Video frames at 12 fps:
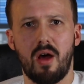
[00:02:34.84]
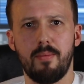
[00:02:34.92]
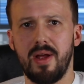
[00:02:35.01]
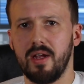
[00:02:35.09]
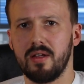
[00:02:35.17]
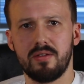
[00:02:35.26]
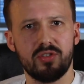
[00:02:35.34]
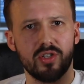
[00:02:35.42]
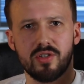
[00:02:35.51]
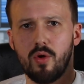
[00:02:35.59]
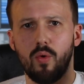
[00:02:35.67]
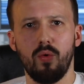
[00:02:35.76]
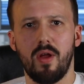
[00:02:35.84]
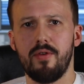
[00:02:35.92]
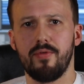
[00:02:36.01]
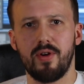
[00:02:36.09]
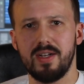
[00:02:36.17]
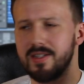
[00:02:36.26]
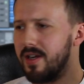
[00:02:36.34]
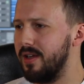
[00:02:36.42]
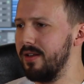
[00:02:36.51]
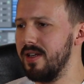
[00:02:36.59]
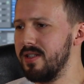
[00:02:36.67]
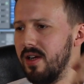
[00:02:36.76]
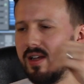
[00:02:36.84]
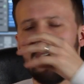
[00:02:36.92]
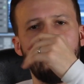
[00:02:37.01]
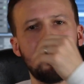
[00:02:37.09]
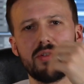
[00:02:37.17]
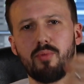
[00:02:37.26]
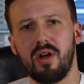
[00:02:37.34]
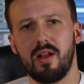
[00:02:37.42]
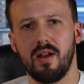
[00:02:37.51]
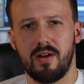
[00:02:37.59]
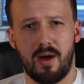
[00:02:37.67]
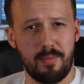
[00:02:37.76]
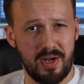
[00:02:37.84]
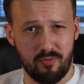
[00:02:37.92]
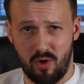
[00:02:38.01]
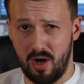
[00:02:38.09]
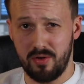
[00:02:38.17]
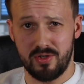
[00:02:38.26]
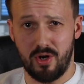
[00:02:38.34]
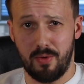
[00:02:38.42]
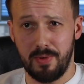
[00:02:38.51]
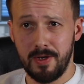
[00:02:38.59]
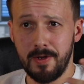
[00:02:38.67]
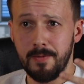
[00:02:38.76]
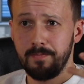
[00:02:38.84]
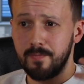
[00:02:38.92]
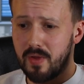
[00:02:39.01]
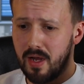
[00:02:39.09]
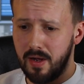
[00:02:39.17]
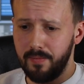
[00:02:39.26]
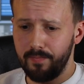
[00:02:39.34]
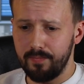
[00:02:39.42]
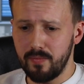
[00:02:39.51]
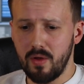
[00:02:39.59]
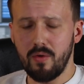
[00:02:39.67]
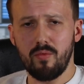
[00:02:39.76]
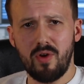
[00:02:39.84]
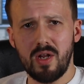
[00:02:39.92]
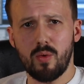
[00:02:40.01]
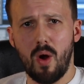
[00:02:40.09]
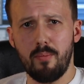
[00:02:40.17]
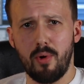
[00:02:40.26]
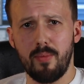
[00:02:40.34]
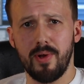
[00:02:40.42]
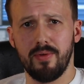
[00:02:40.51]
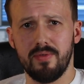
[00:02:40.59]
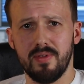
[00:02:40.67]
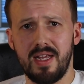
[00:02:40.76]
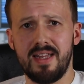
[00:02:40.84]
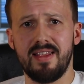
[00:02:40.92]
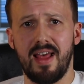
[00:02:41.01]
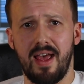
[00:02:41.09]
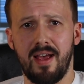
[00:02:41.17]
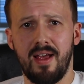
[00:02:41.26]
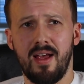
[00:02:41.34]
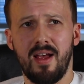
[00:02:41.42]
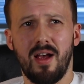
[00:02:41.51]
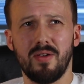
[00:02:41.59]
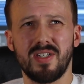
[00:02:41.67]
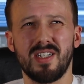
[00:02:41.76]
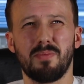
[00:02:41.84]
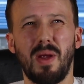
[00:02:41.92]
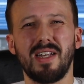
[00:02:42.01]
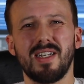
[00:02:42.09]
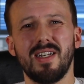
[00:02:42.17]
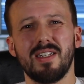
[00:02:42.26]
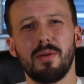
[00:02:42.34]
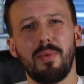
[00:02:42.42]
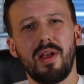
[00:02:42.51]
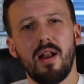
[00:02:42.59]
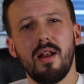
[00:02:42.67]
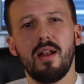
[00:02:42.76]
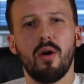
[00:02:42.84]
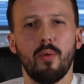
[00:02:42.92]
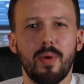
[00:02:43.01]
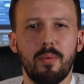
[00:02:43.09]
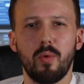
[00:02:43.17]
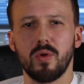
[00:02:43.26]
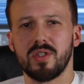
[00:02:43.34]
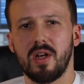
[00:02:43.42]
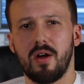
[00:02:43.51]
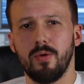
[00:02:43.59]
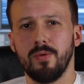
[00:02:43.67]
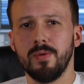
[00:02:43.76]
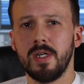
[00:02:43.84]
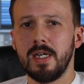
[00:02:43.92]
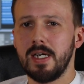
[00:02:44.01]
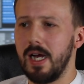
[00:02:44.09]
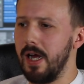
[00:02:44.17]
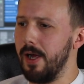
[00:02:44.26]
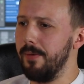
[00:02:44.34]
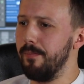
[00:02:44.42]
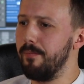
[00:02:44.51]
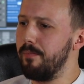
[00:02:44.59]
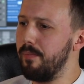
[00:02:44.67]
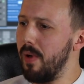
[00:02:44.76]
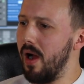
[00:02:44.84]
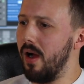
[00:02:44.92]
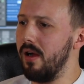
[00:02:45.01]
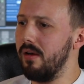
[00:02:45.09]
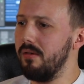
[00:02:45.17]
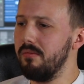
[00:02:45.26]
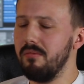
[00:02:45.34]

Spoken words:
nutmeg just all over it. It's like having a sprinkle of nutmeg right on top. Really quite prominent in there. I was expecting it to be a little bit more subtle, but